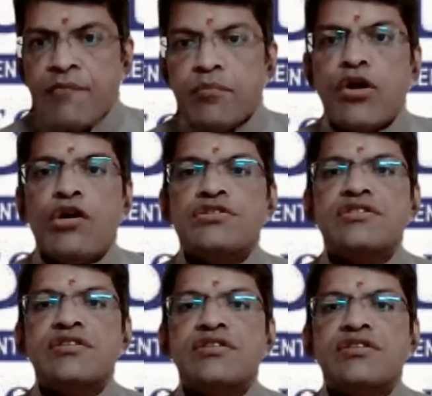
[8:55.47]
because
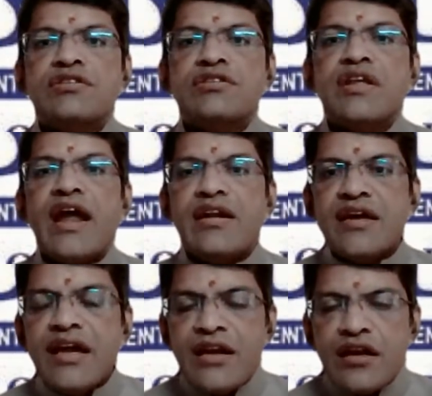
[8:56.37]
the
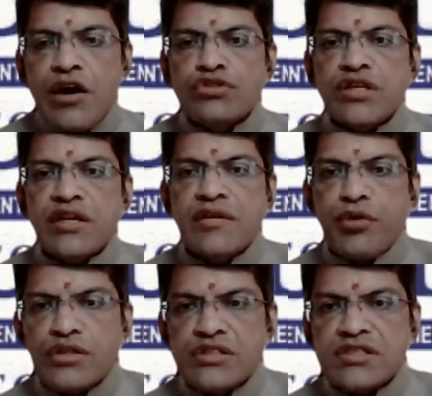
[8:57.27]
entire counseling
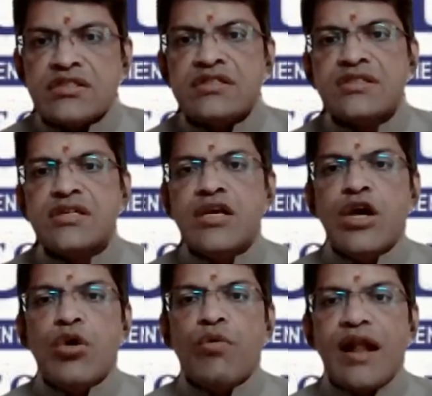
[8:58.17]
process
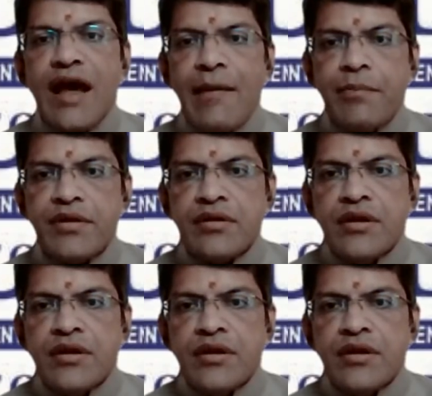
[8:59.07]
will happen